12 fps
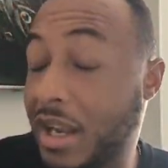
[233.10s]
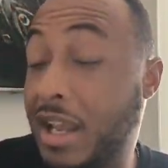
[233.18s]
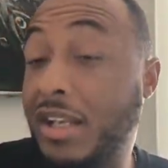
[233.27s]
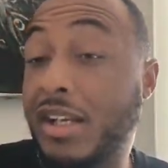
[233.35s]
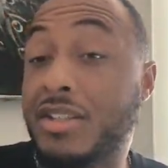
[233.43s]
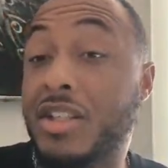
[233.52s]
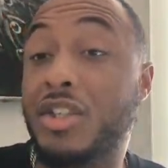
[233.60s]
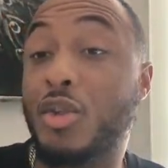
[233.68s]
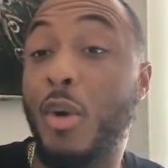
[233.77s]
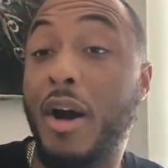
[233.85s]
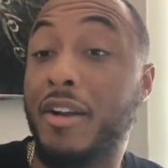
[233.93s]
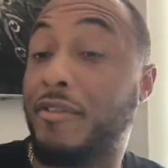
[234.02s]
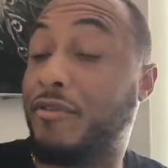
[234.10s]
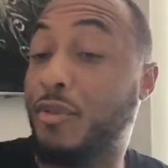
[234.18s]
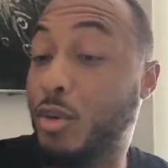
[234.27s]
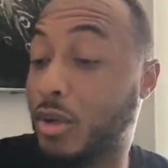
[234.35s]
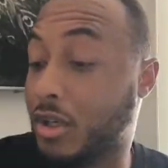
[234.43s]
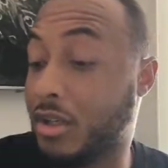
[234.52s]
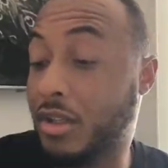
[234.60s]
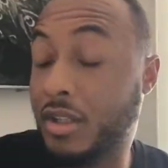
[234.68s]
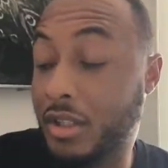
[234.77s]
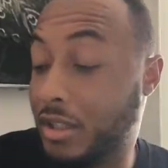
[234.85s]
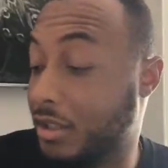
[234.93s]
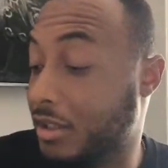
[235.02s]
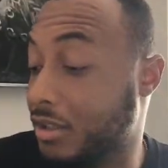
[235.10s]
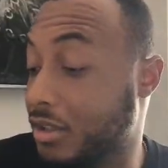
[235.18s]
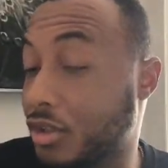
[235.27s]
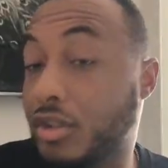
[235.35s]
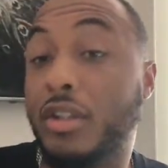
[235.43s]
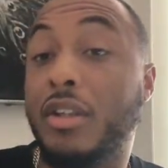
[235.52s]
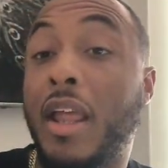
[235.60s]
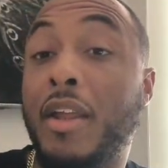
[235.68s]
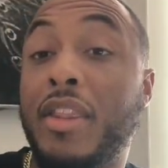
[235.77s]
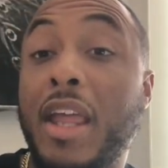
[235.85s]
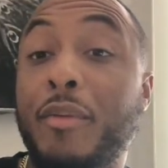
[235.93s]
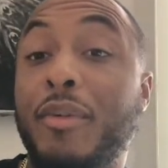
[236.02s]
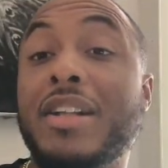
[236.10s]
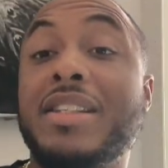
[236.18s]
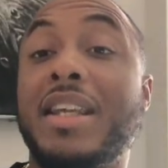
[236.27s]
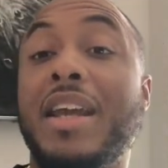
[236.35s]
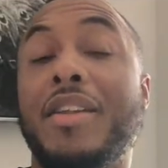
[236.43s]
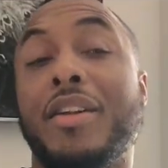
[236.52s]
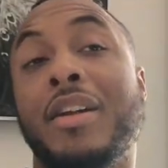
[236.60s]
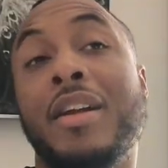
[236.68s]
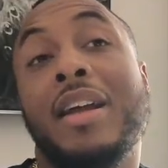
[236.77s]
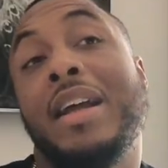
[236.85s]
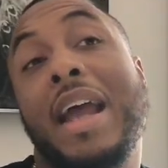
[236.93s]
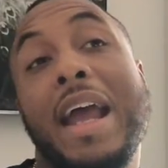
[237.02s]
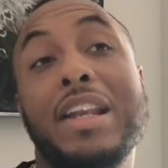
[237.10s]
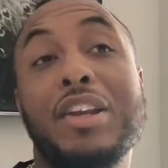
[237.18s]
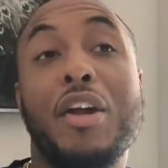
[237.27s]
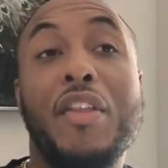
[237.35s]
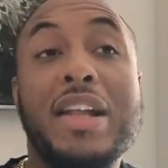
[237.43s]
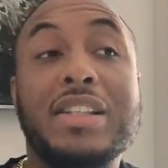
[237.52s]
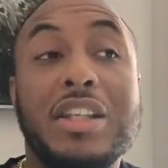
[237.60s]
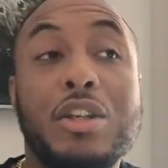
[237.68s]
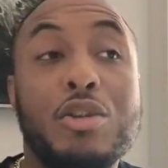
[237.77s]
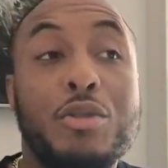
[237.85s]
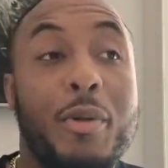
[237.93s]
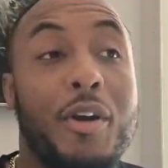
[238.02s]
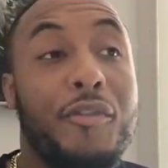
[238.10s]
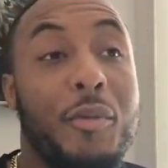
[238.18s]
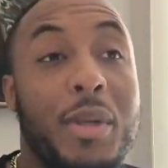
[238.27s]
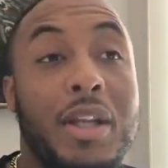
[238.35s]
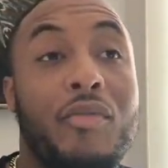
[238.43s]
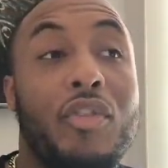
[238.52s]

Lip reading: and there's a squad of 4. They run together. And, you know, that's a huge pro for me.